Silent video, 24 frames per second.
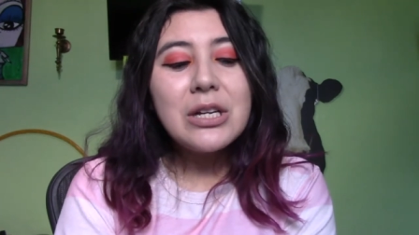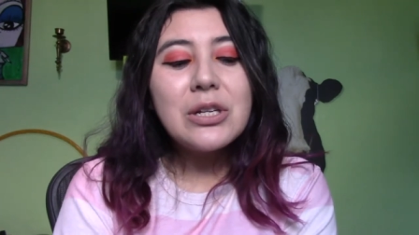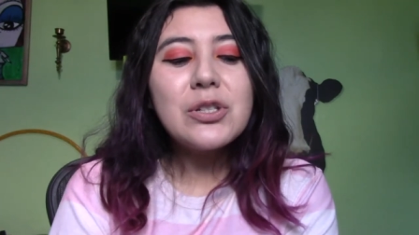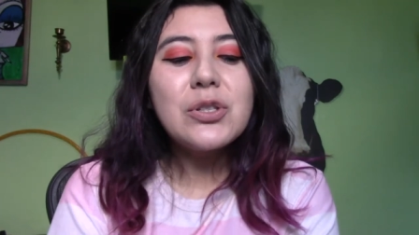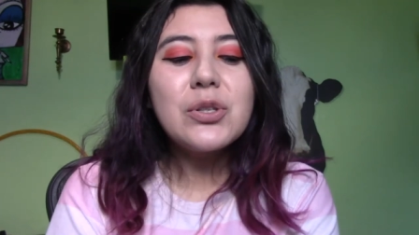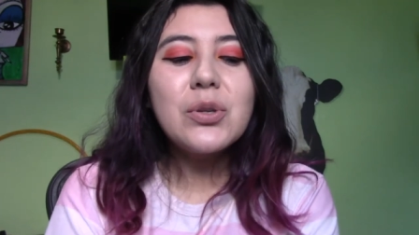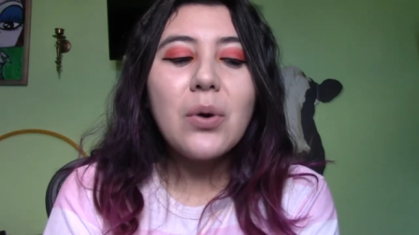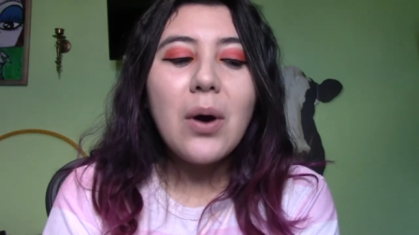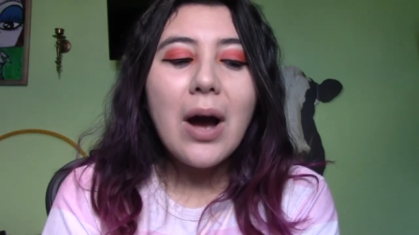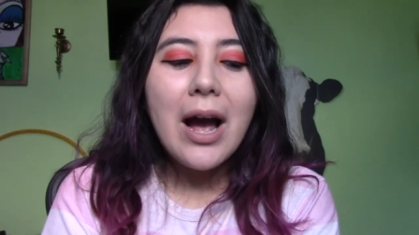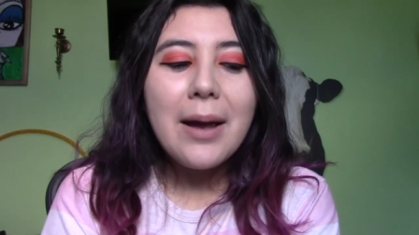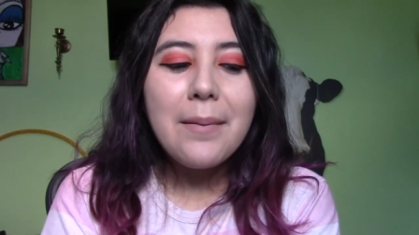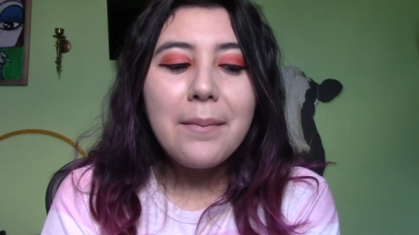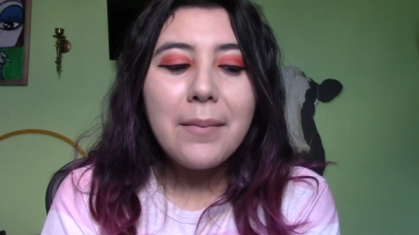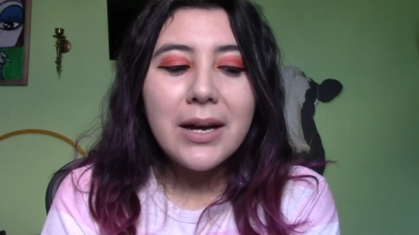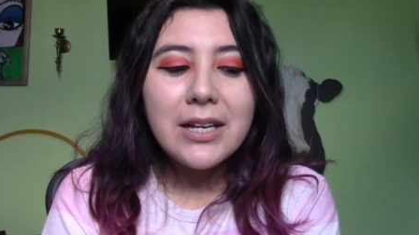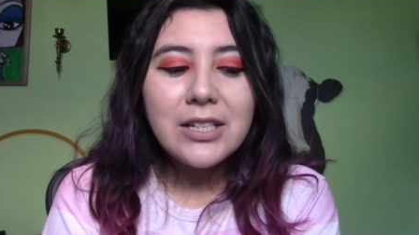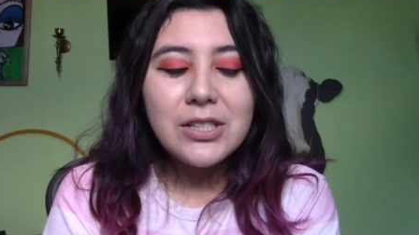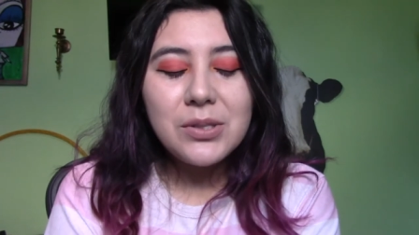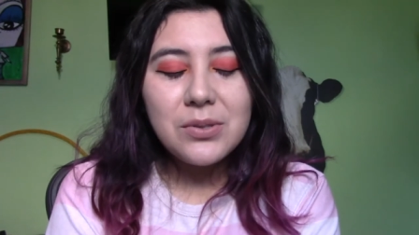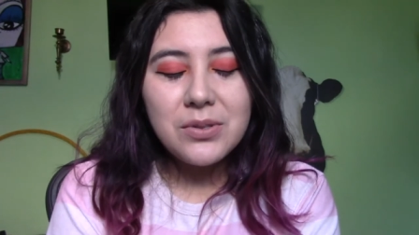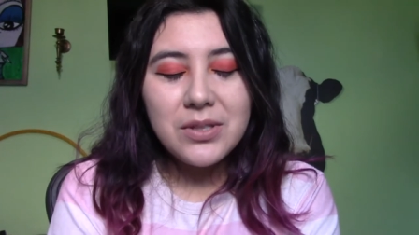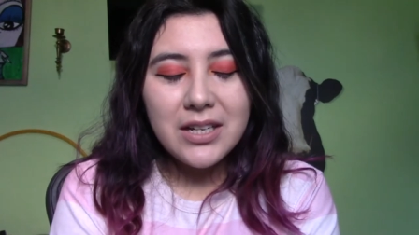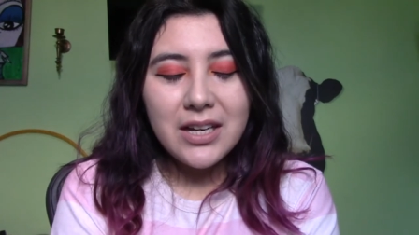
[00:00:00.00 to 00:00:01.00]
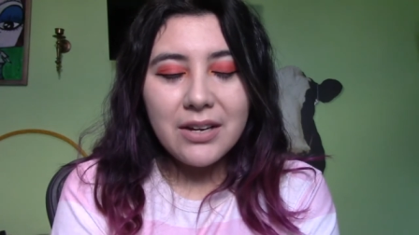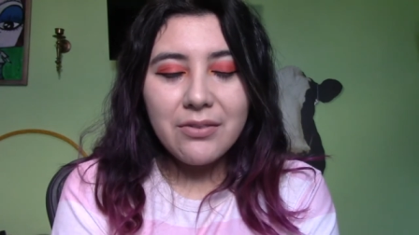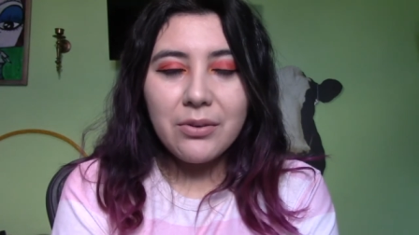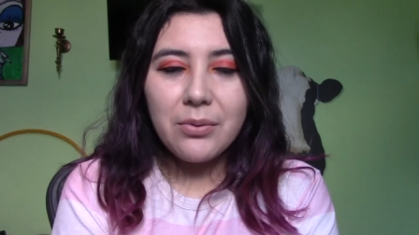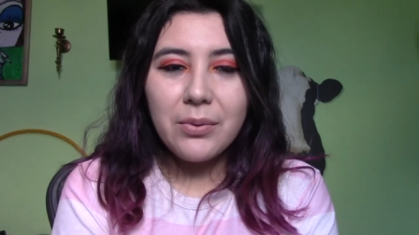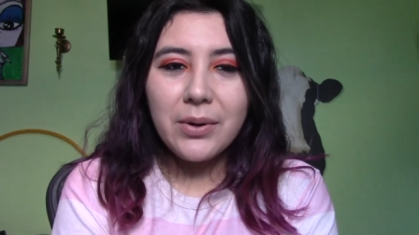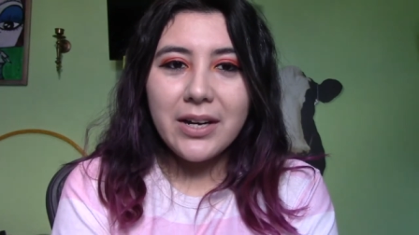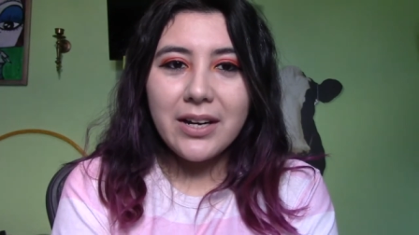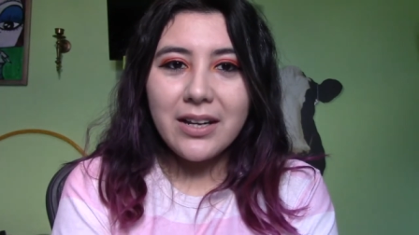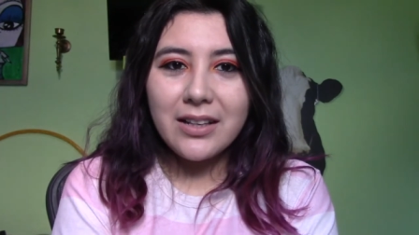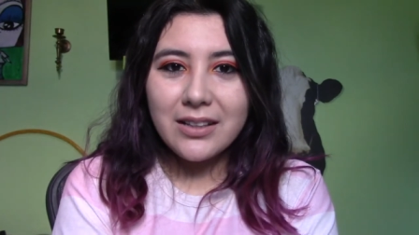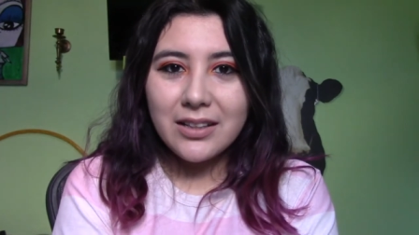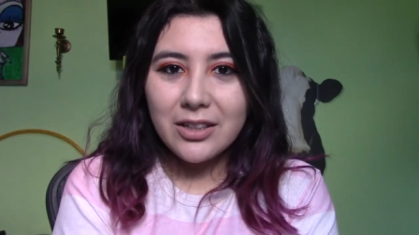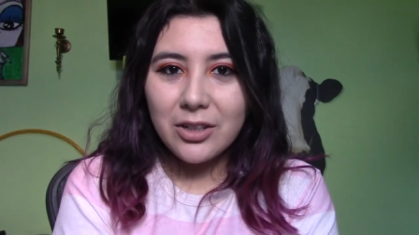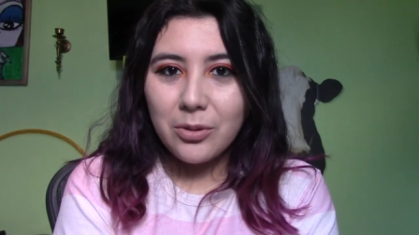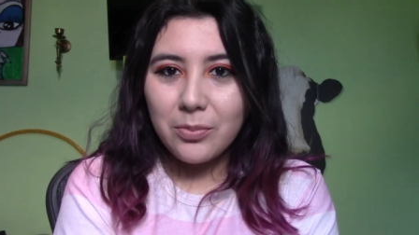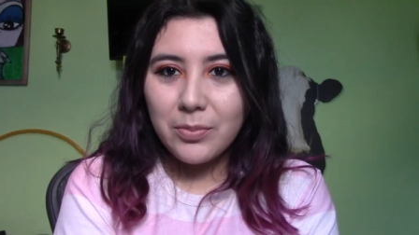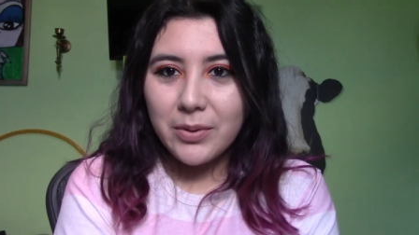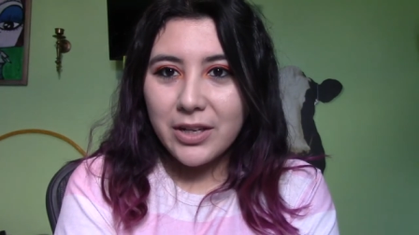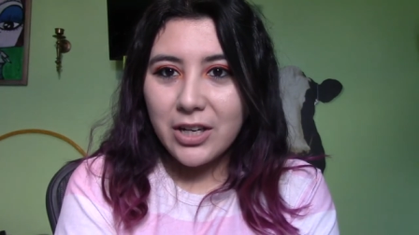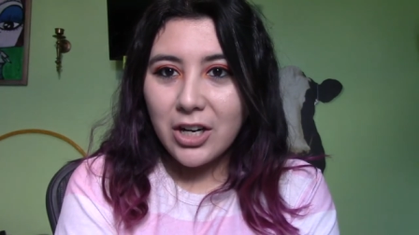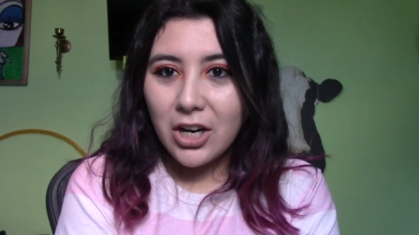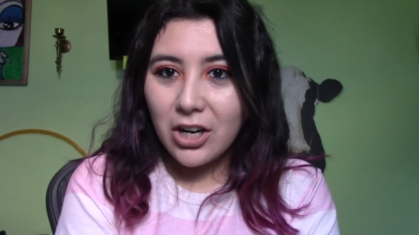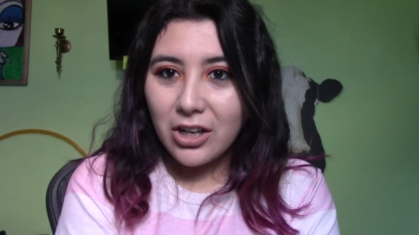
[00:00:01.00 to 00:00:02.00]
so I might do the giveaway a little
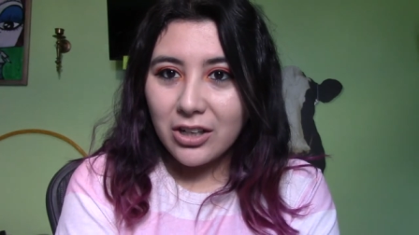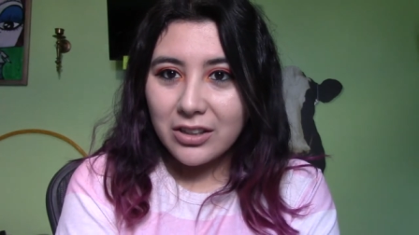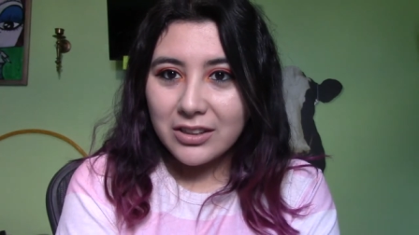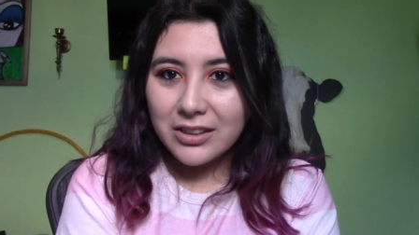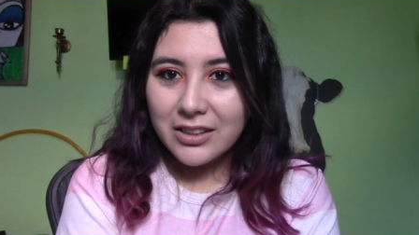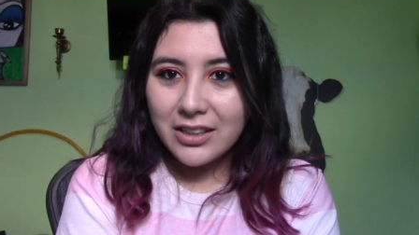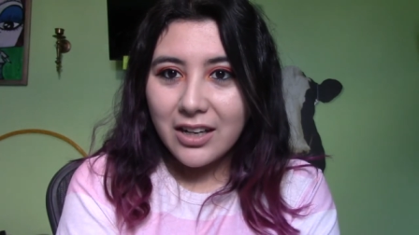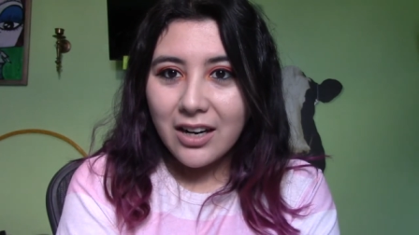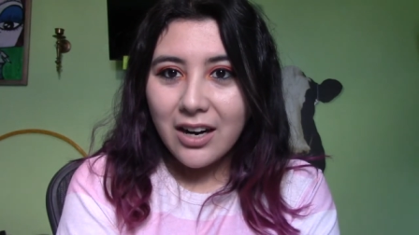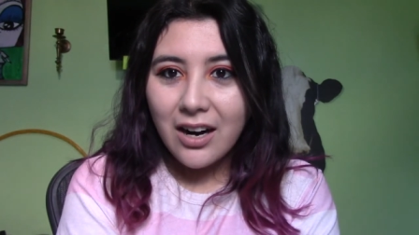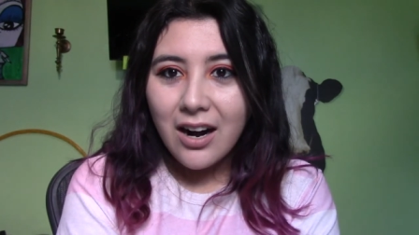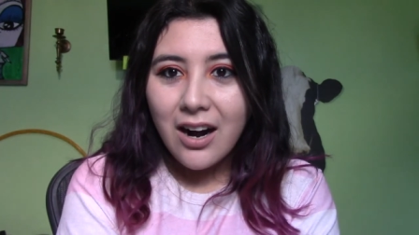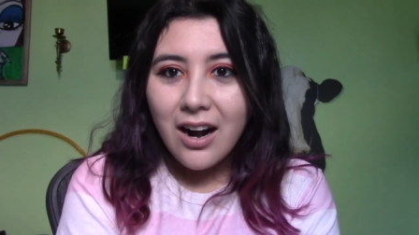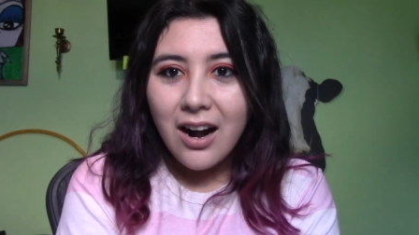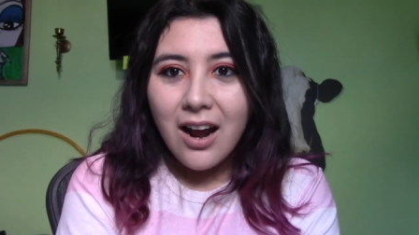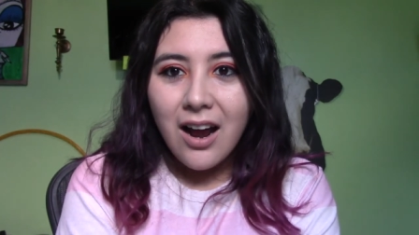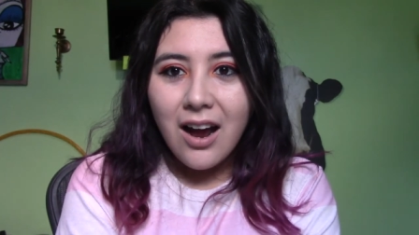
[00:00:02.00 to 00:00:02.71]
bit earlier.